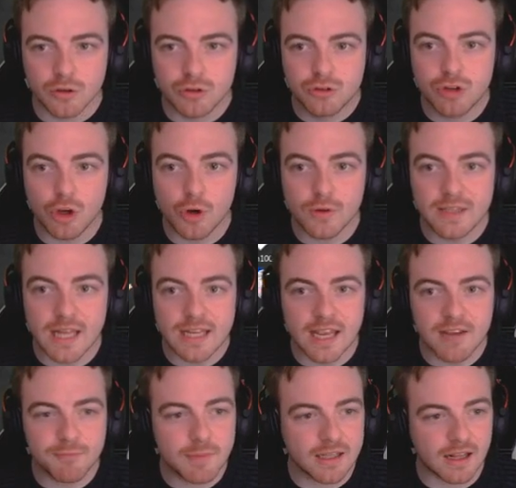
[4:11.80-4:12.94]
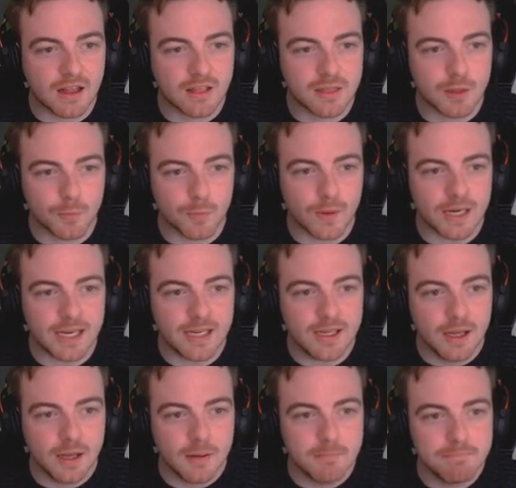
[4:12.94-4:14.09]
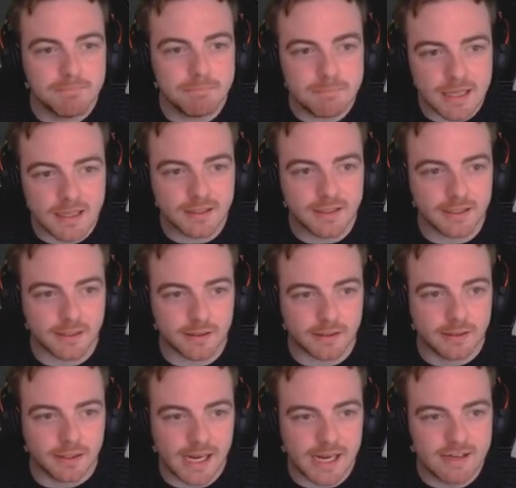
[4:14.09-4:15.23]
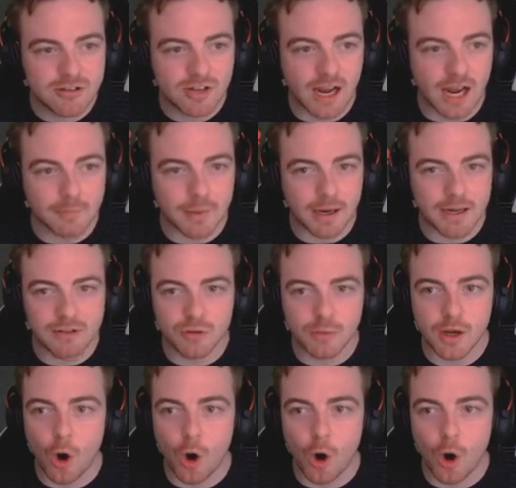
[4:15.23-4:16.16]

Dude, they give me like 3 million each time I do it.